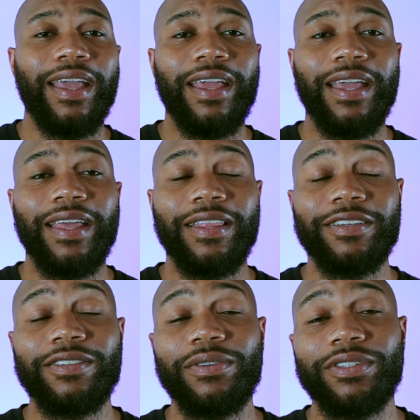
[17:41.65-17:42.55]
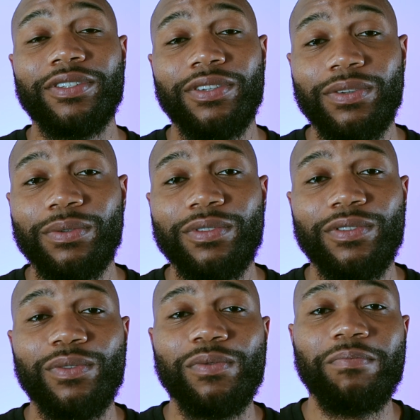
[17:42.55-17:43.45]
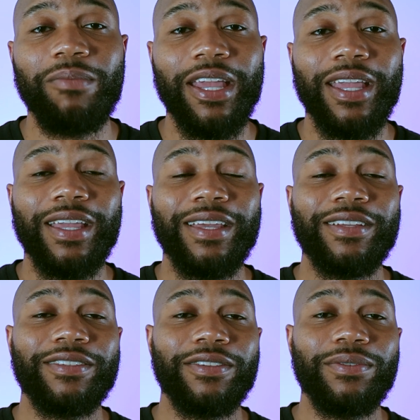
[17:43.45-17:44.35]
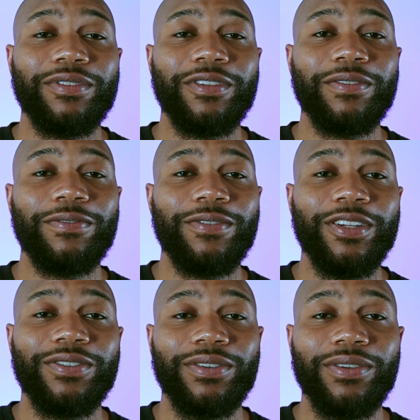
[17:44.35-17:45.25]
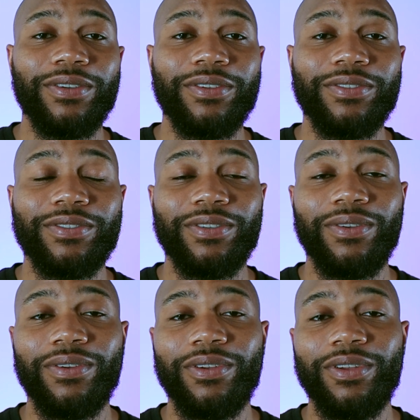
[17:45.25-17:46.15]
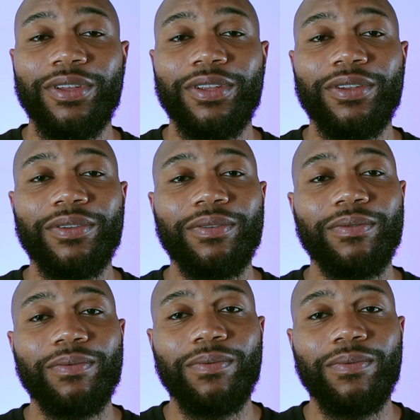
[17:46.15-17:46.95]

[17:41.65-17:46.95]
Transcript: and that's no excuse to make exclusive features on